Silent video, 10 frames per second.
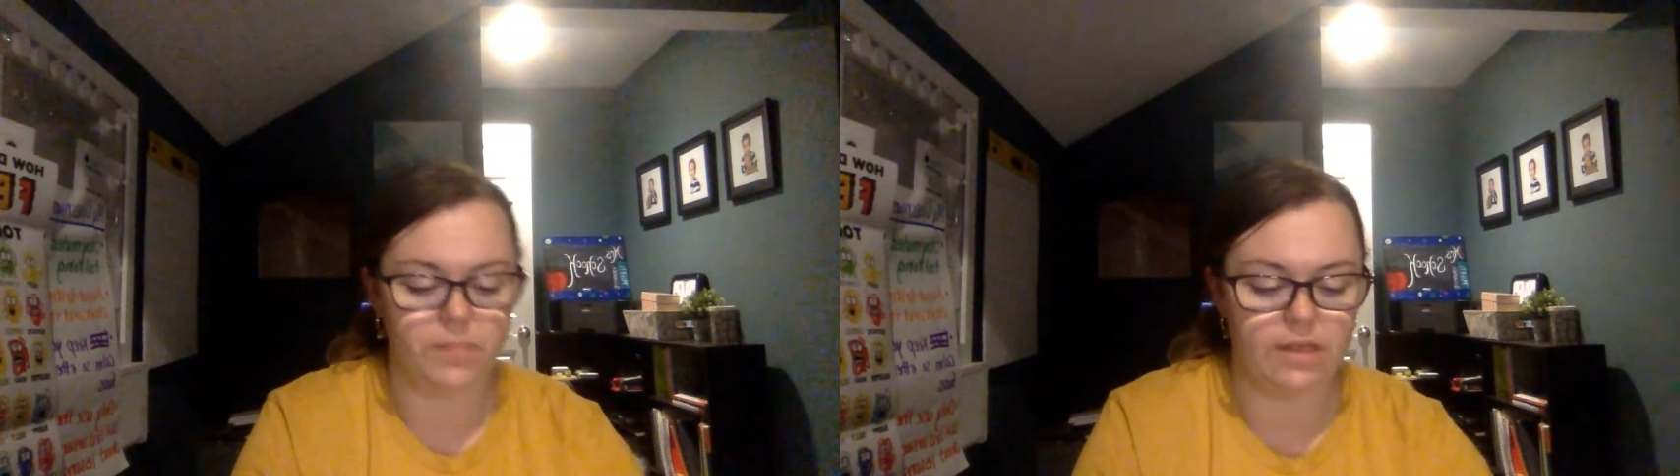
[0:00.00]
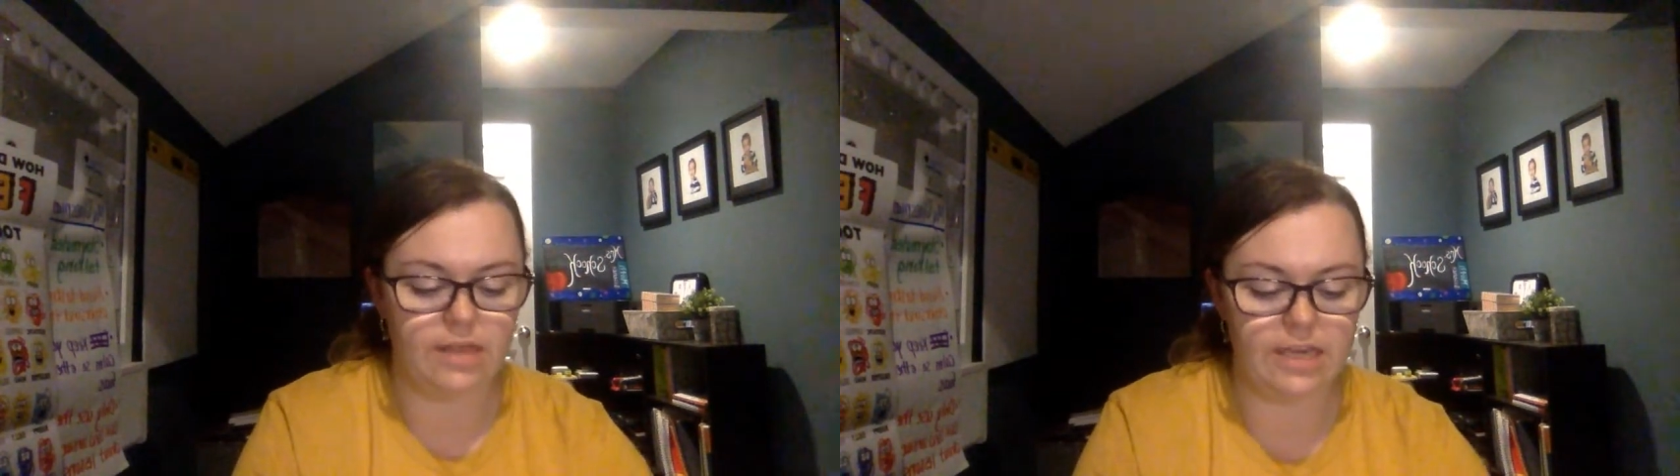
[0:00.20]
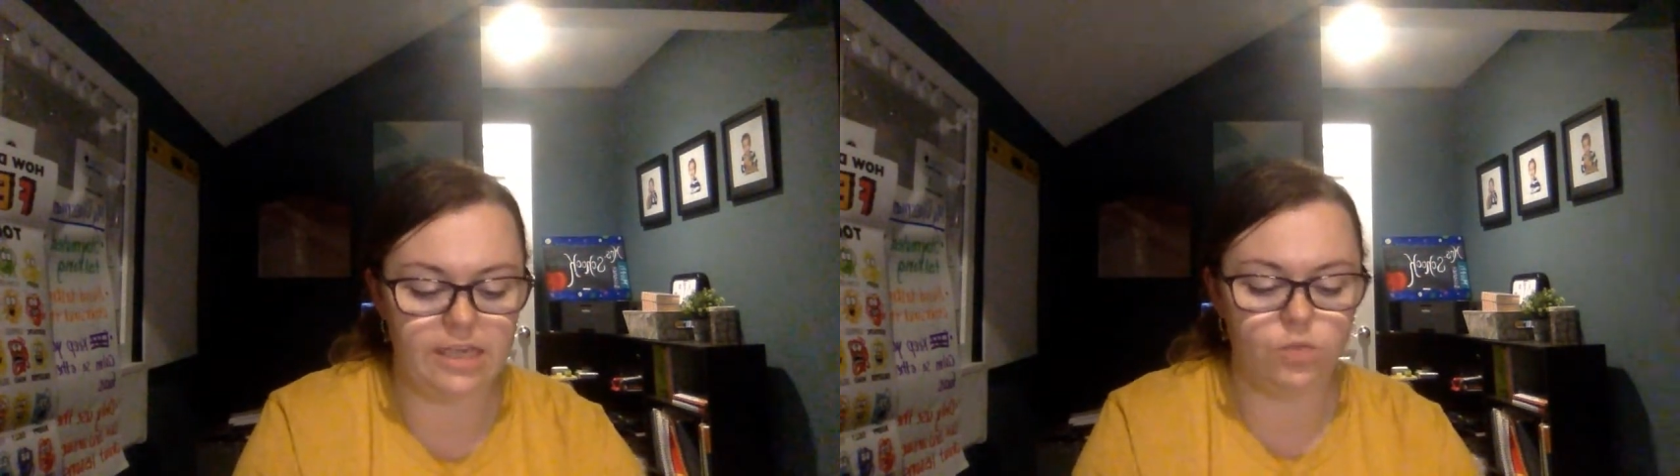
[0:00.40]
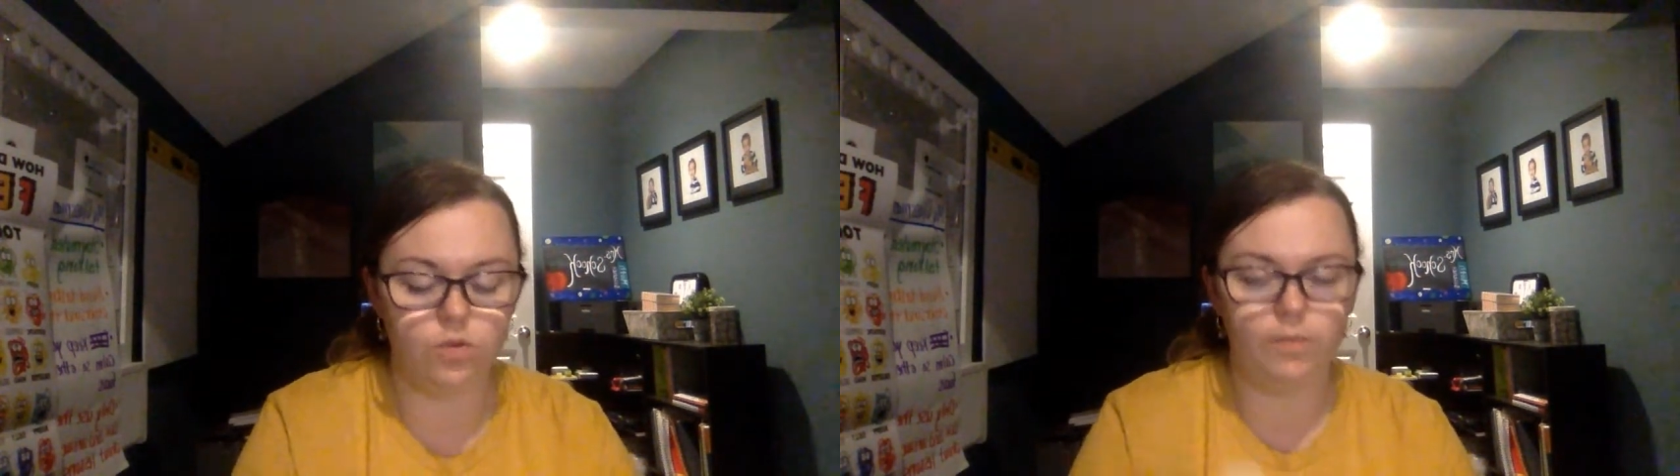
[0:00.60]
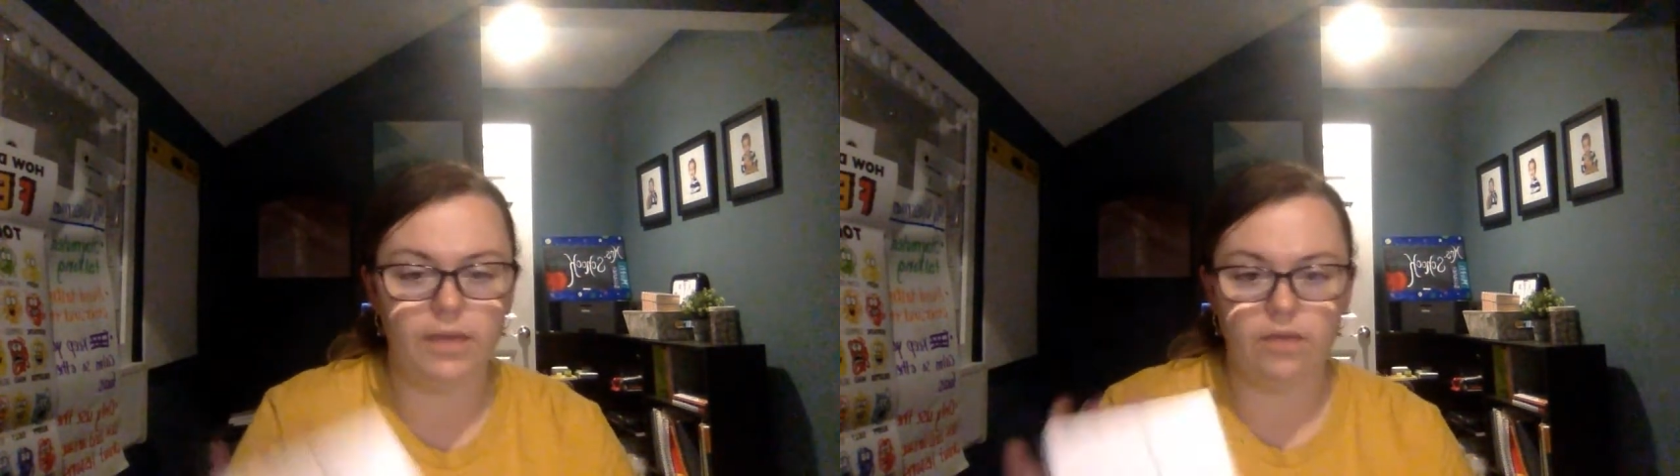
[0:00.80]
These
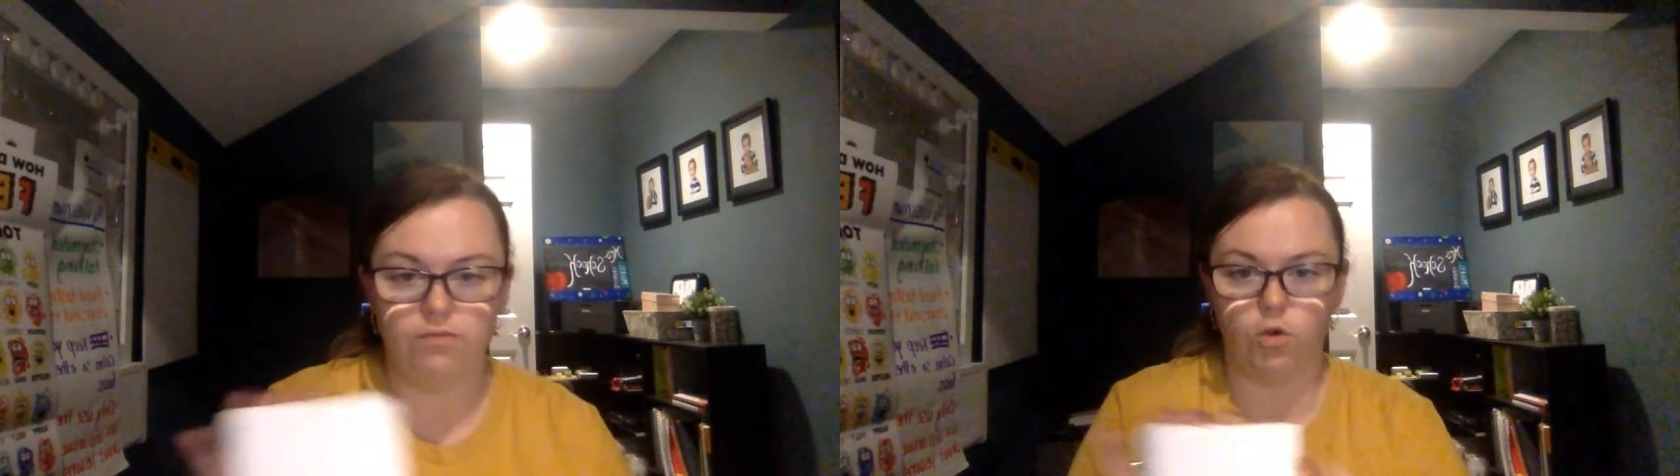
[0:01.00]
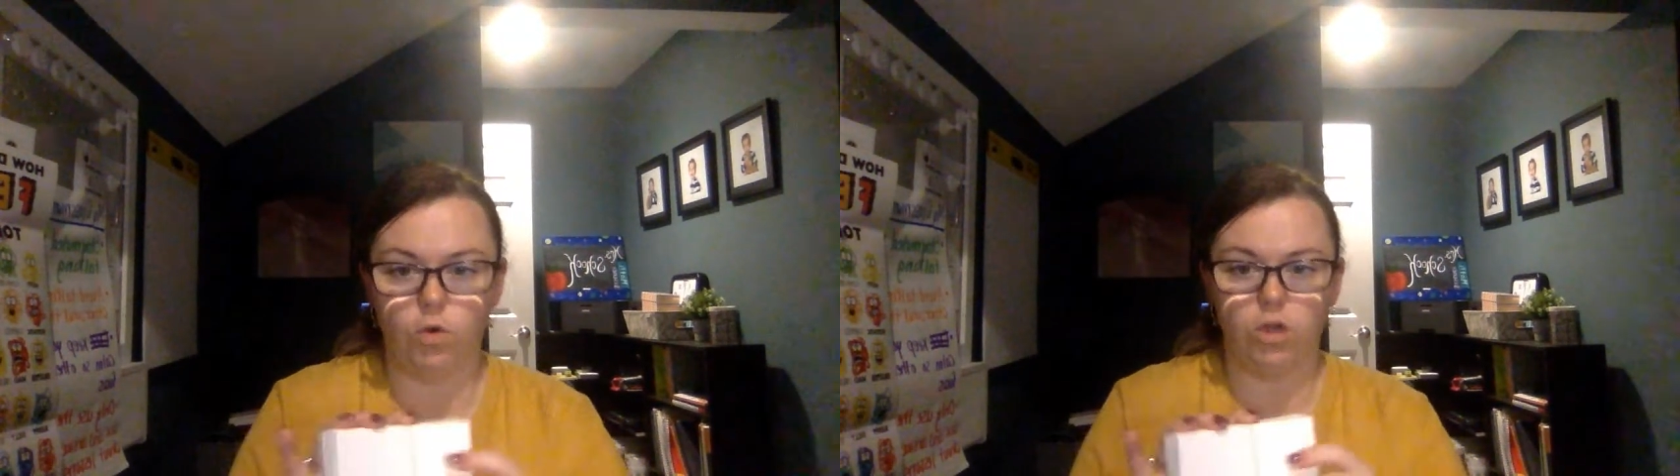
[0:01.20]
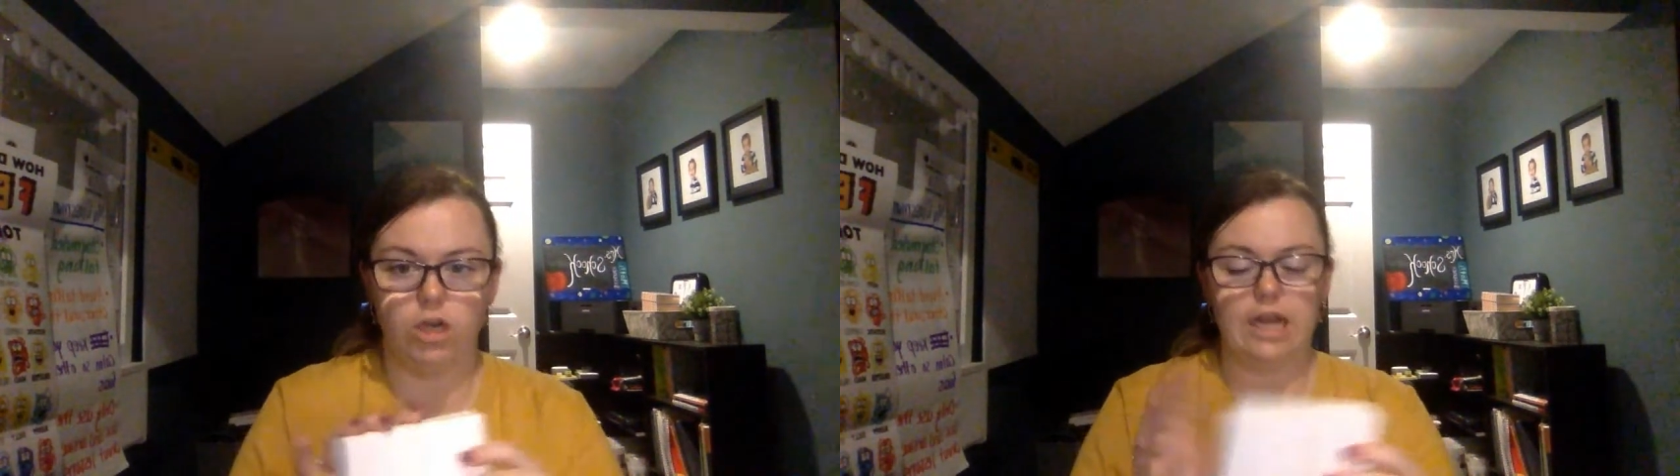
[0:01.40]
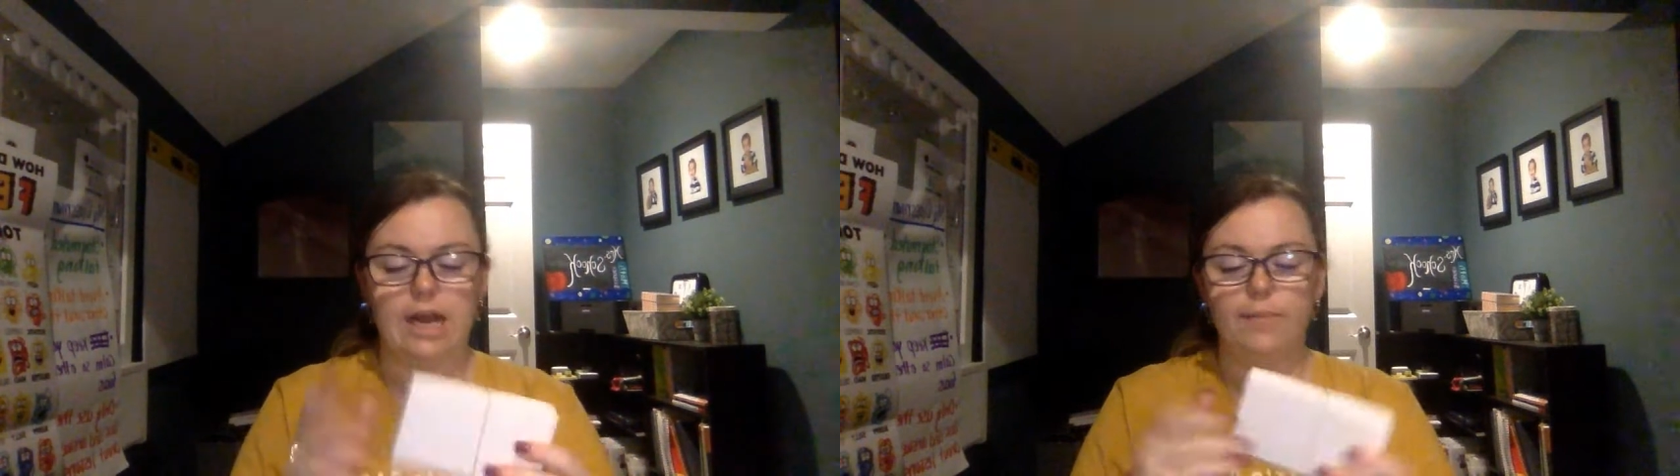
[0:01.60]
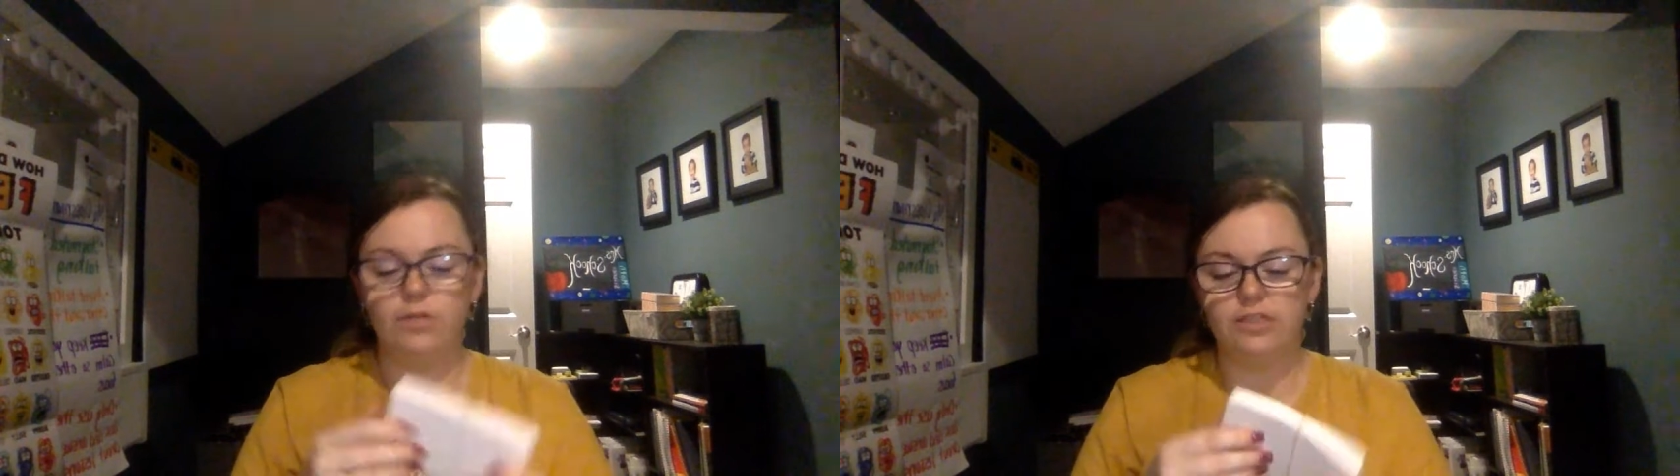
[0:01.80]
will be for a
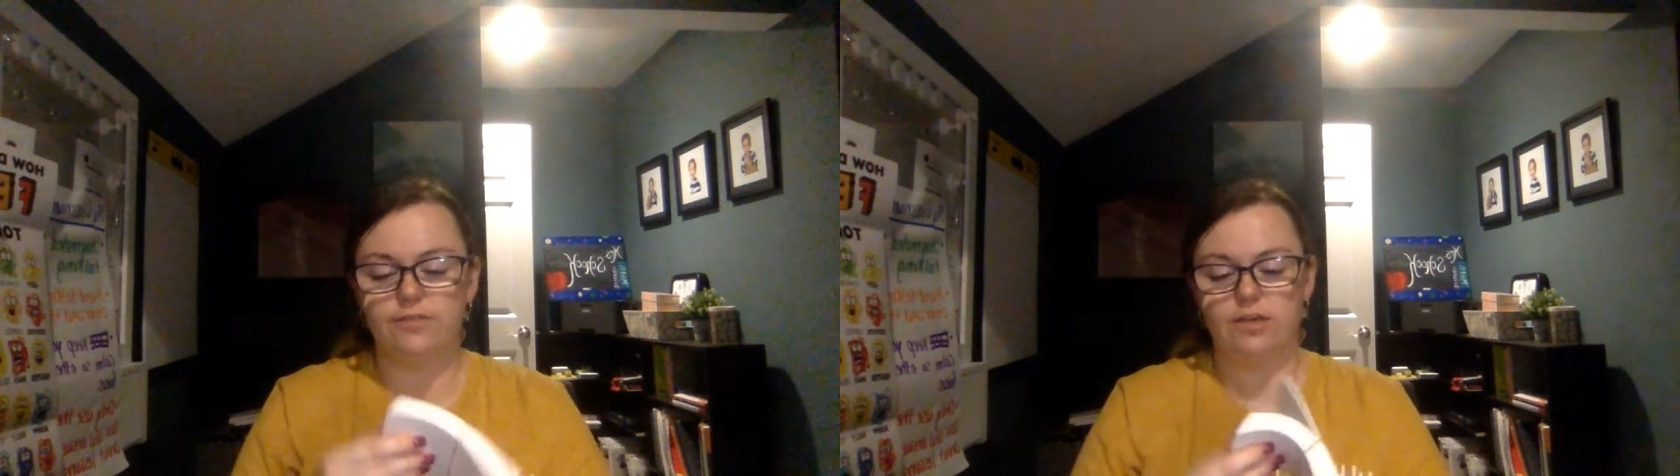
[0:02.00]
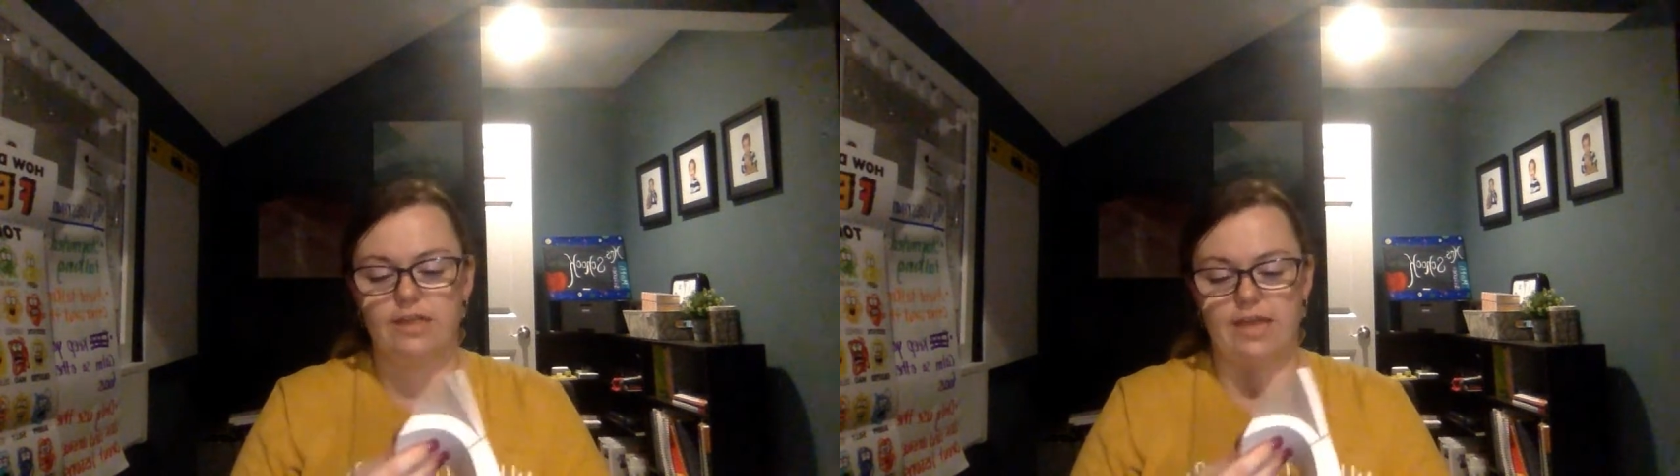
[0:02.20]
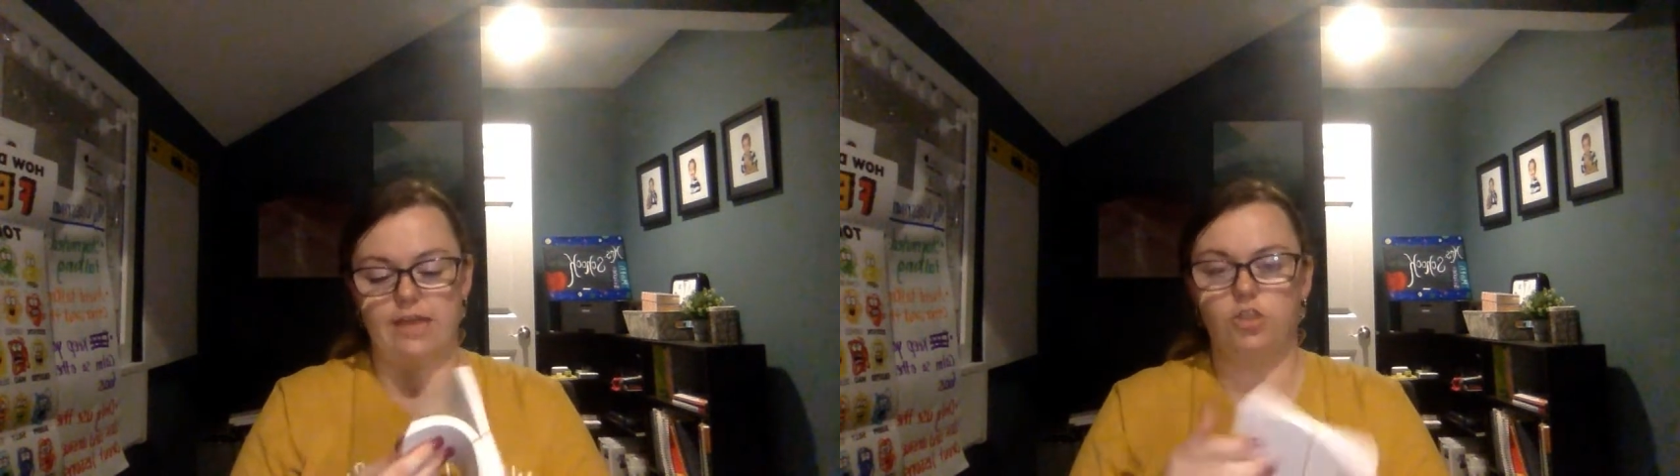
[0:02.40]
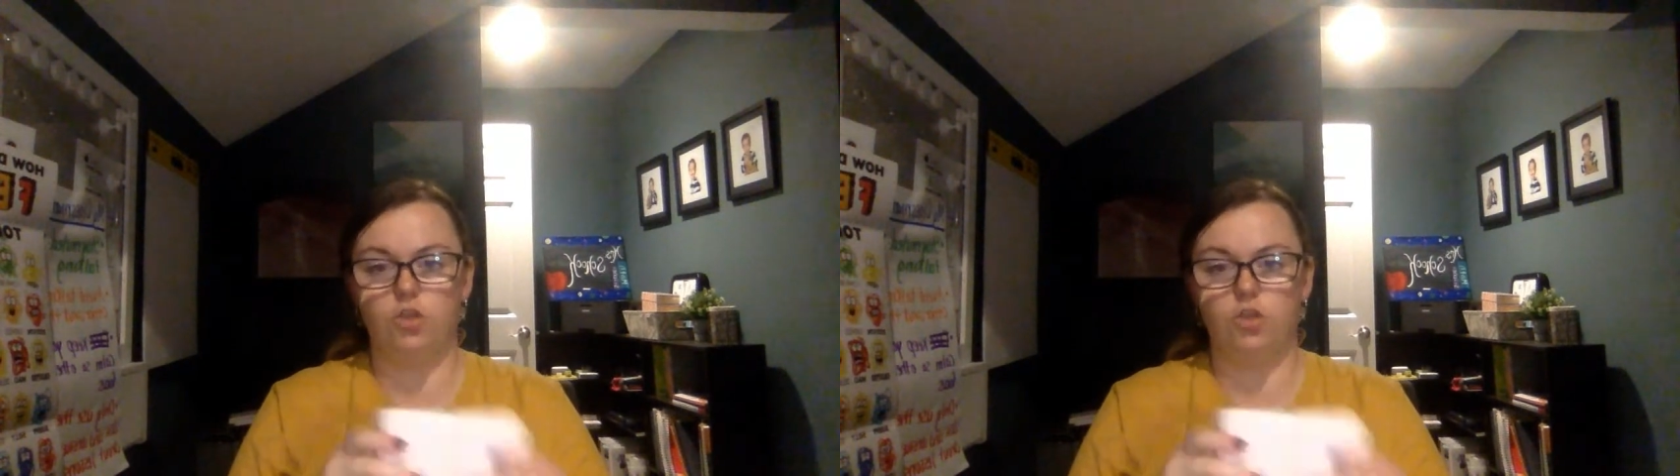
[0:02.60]
couple different things,